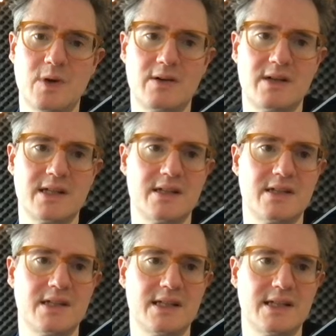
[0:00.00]
where I
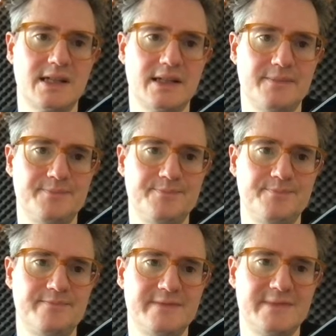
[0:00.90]
can like
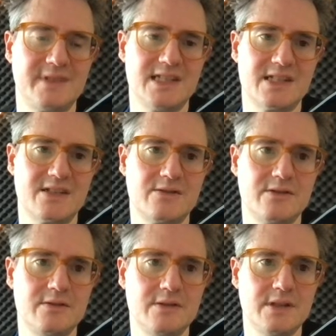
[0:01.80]
list
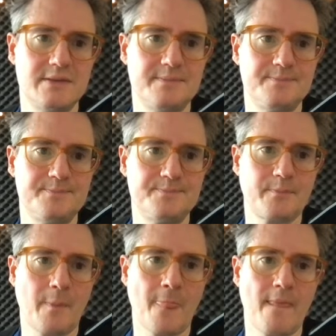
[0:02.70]
through them,
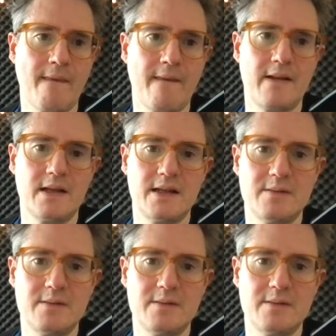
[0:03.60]
like